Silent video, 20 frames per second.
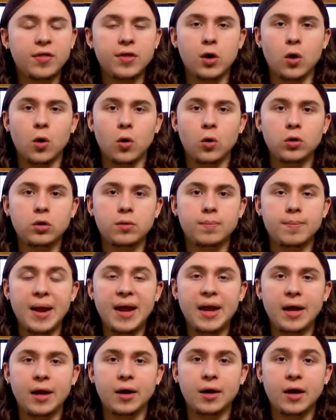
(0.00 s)
the old
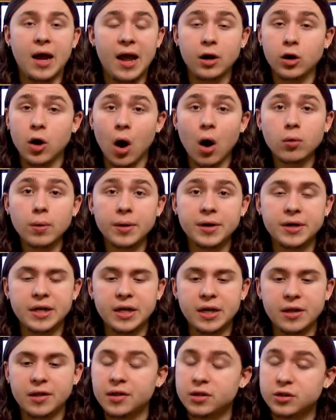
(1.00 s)
man and Gaara
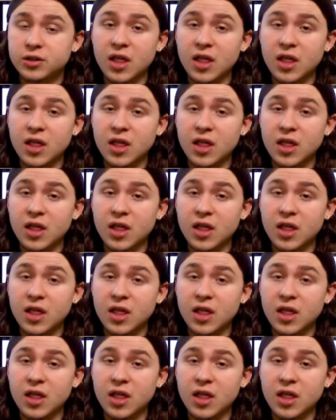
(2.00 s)
did.